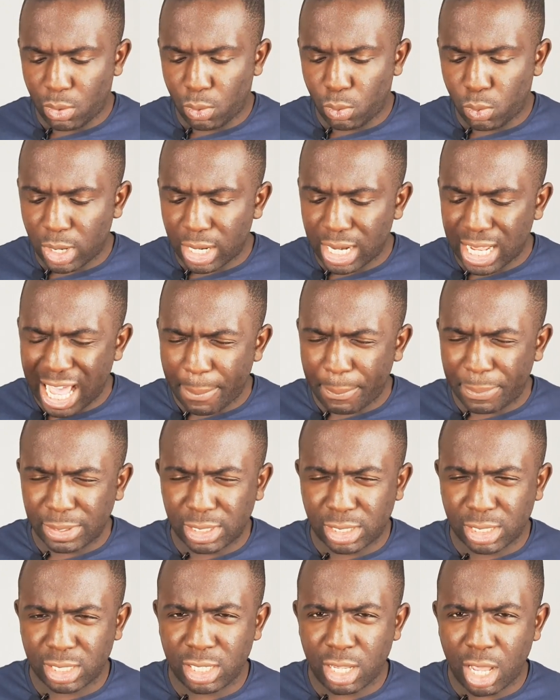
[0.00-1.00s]
What
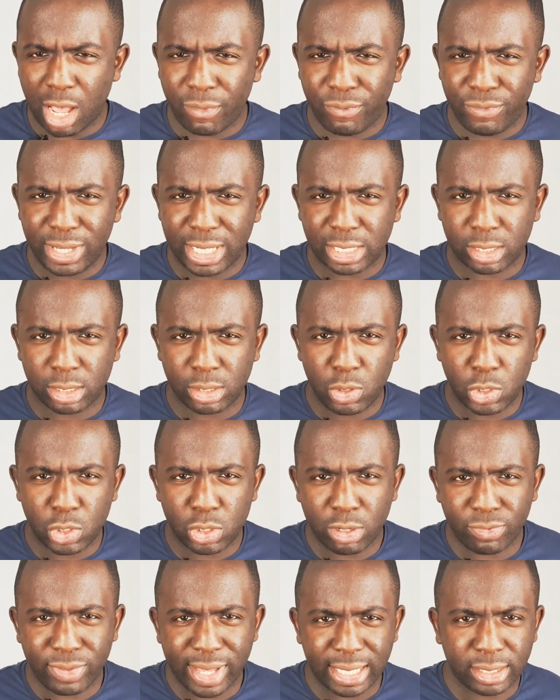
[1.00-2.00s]
happens to the obvious
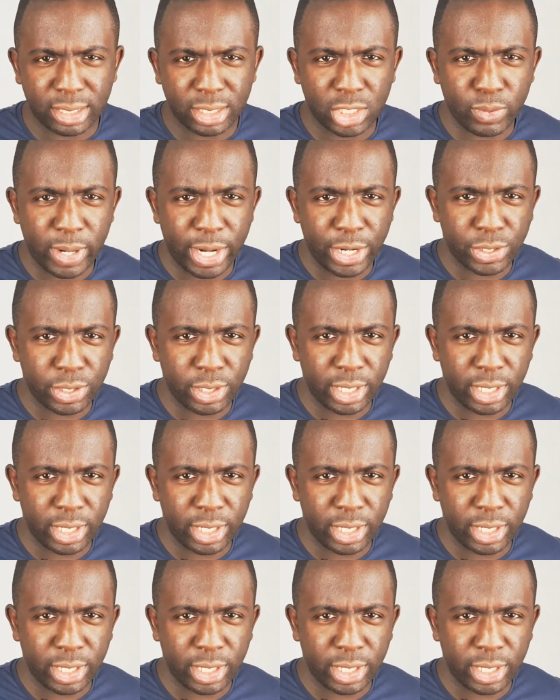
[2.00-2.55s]
loser of that situation